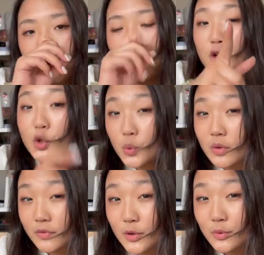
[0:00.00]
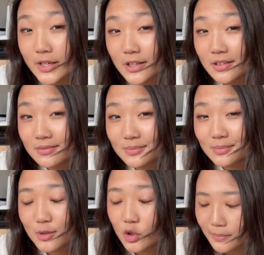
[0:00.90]
Are you a review reader
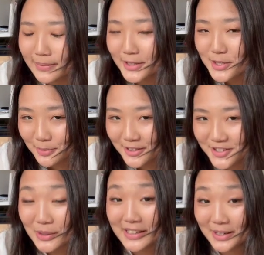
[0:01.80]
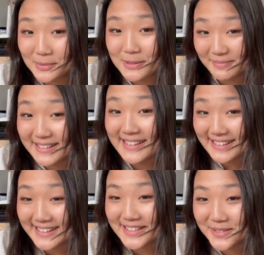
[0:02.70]
or a plunge plunger when it comes to buying
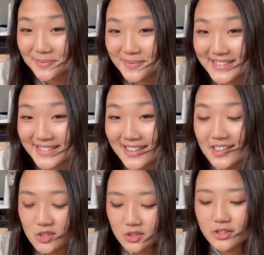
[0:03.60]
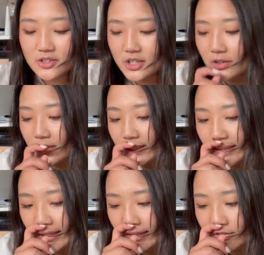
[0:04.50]
items? So
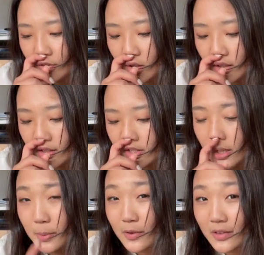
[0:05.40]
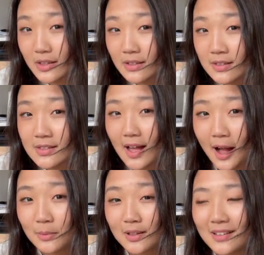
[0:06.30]
generally for cheaper things,
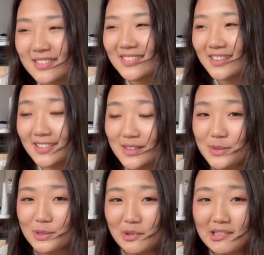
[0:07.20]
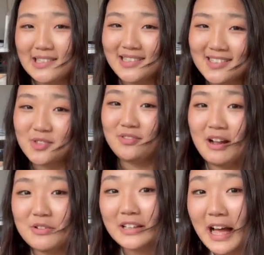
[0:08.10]
I'm like, let's do it. This
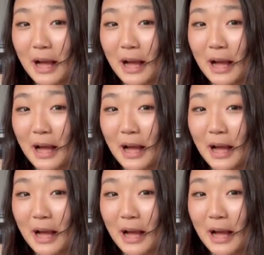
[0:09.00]
$5